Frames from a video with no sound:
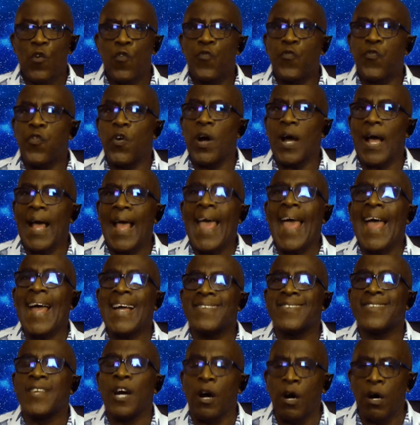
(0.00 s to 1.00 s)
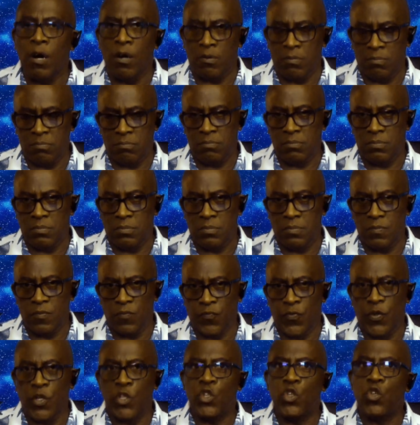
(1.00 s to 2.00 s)
for Adam,
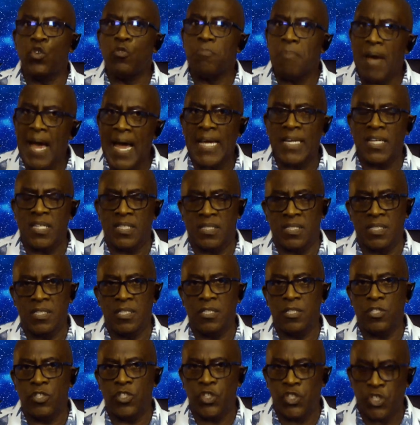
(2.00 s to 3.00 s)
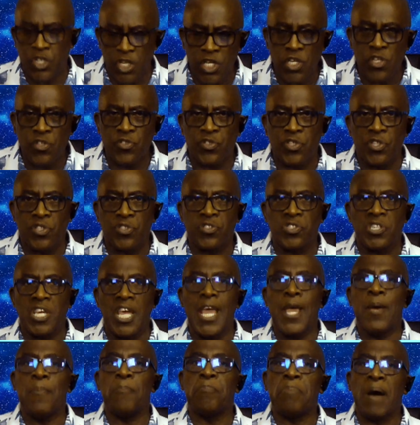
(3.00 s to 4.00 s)
for humanity. Jesus
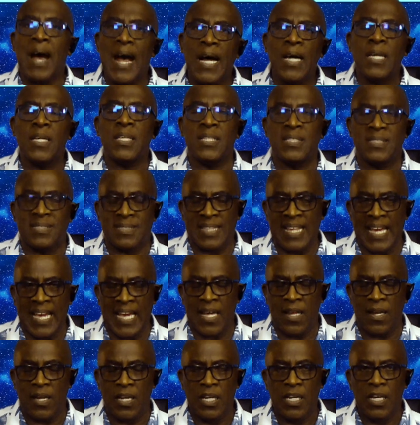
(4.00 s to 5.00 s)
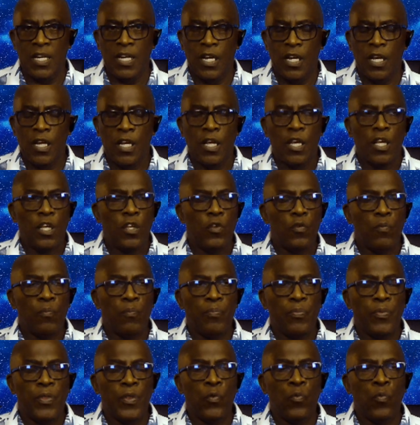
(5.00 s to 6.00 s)
embodies that.
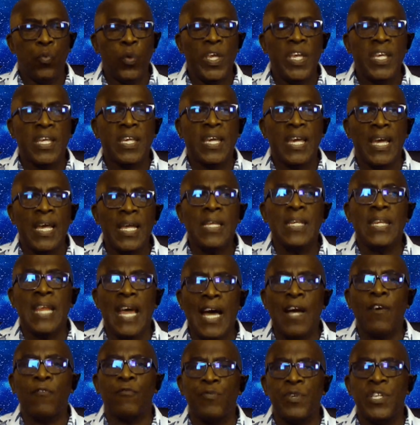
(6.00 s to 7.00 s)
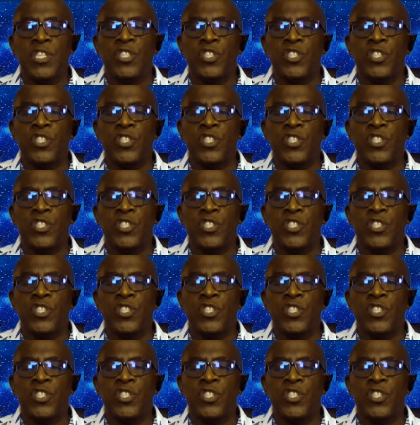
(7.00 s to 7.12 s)
We cannot